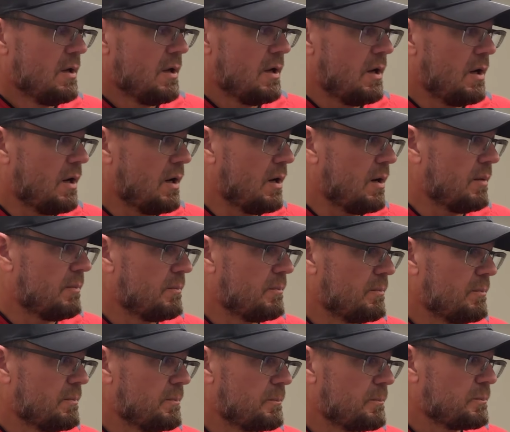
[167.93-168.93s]

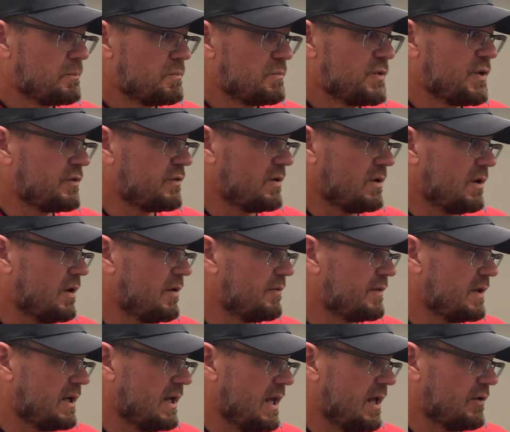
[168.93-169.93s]
the love
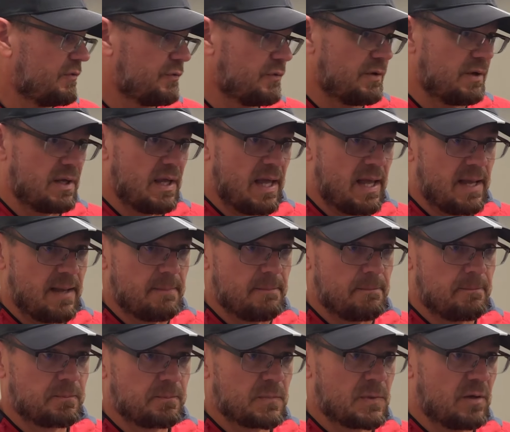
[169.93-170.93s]
that he has for the
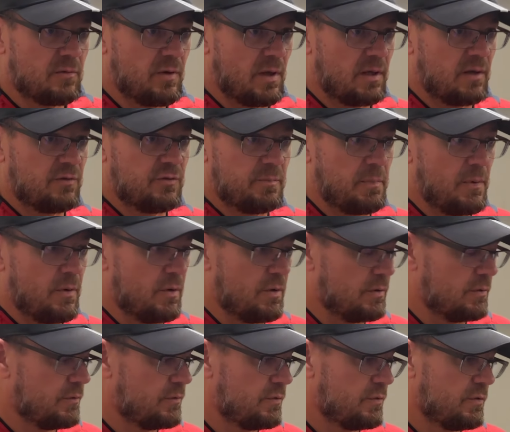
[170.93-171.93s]
game. He's like a
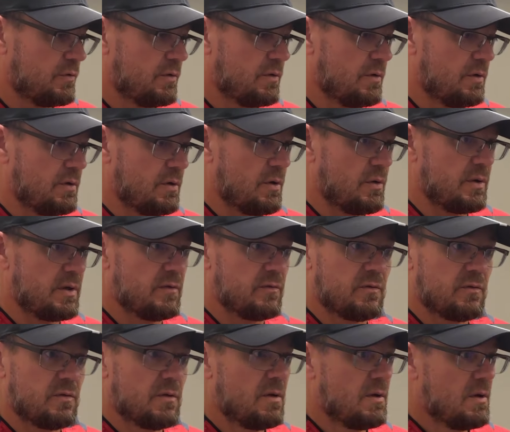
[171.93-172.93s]
sponge,
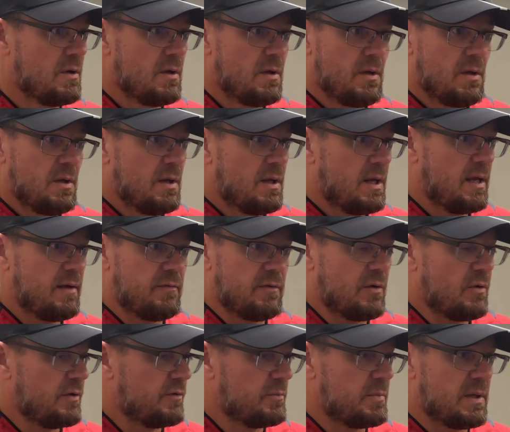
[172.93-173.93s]
he's, even
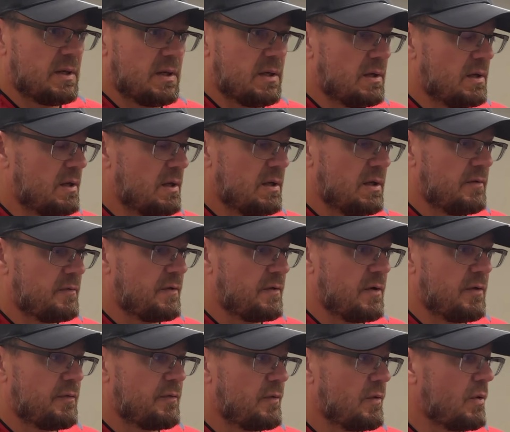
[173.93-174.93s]
though he's been in the
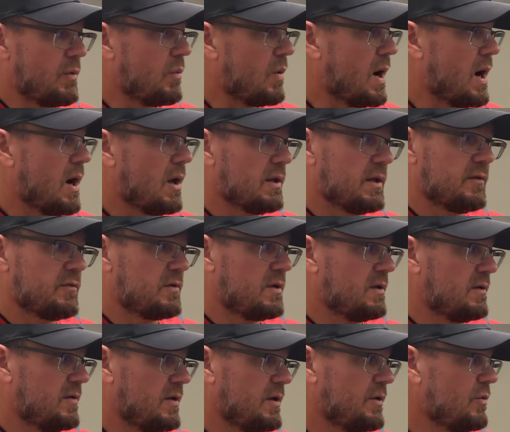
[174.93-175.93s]
NFL for a while, he's
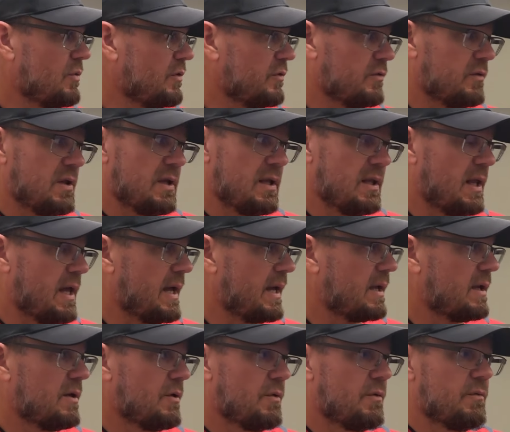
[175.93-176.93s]
continuously
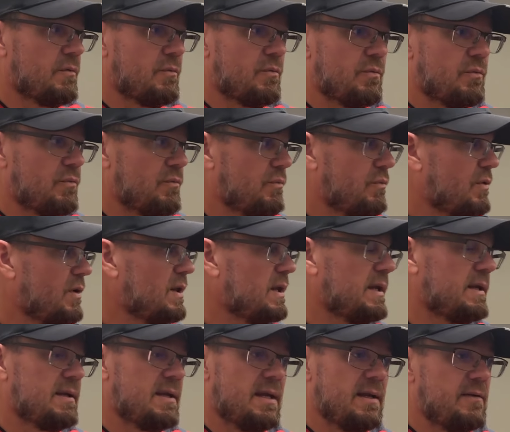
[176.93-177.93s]
like really
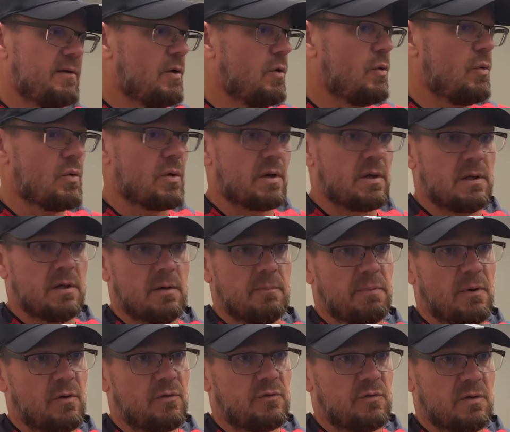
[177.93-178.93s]
detail-oriented
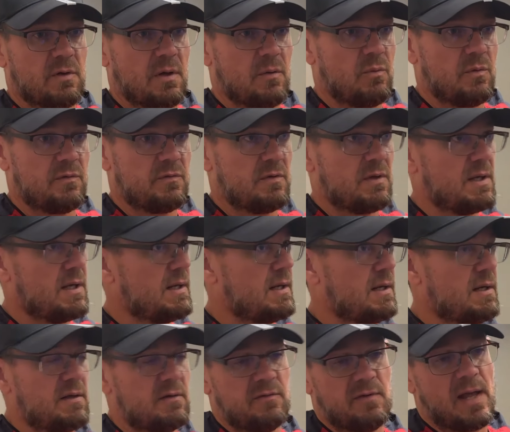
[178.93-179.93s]
person that wants to get it
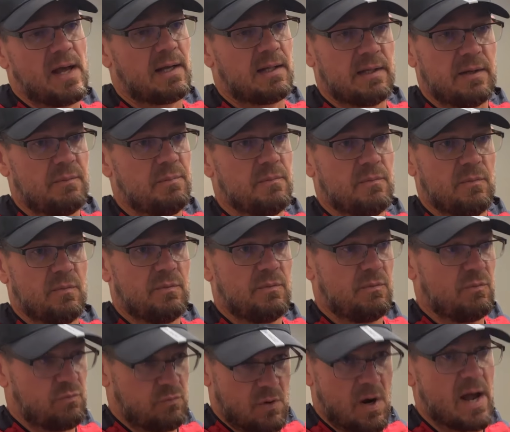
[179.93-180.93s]
exactly
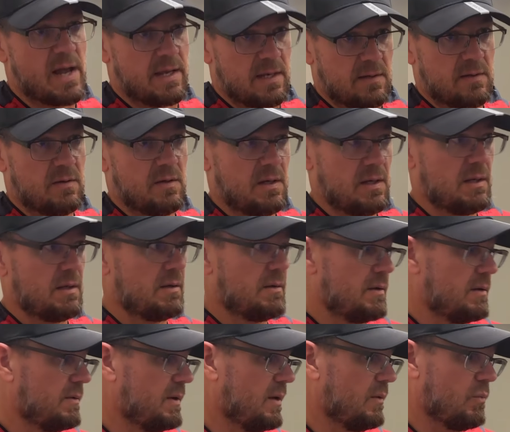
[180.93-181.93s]
right and
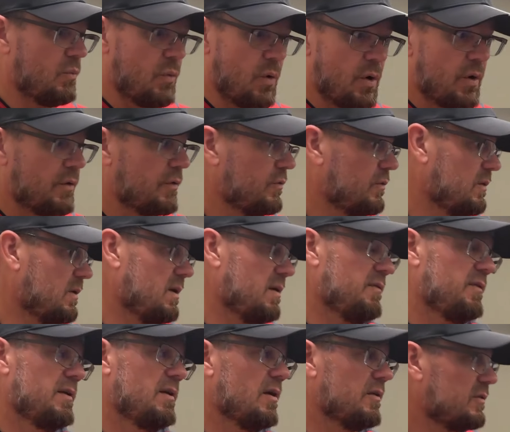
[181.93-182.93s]
works. And
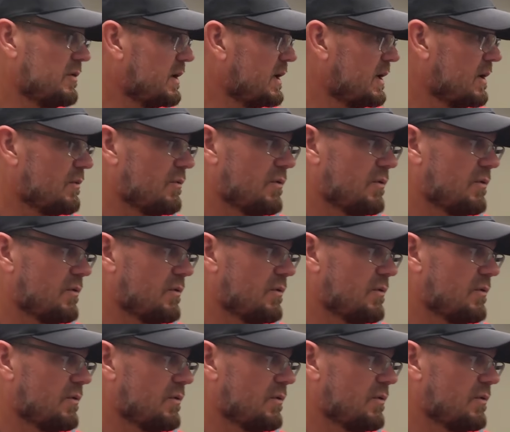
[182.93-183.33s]
if he doesn't get it